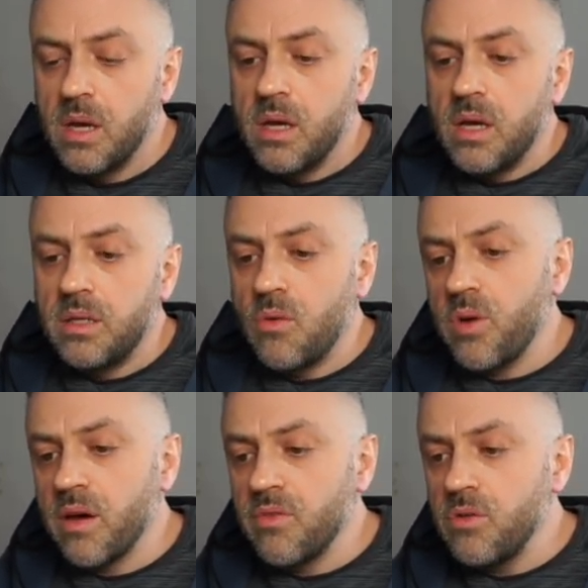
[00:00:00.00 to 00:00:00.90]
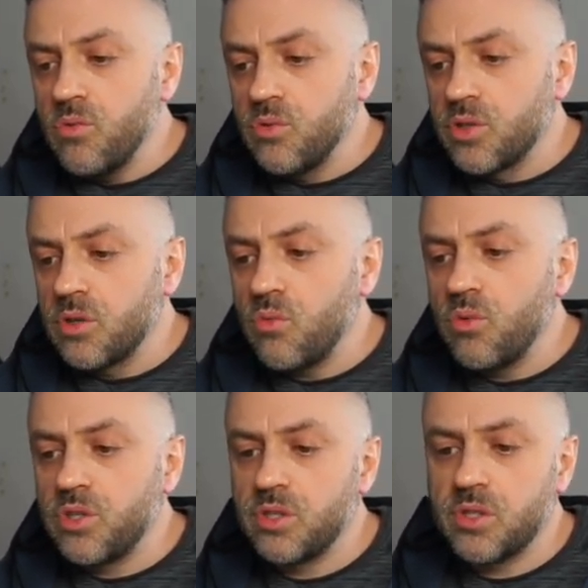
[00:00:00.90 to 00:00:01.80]
And then we have a user,
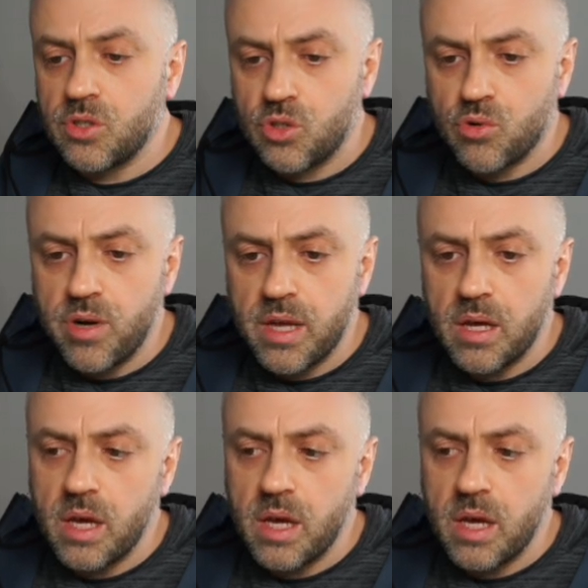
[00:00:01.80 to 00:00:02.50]
which is a string.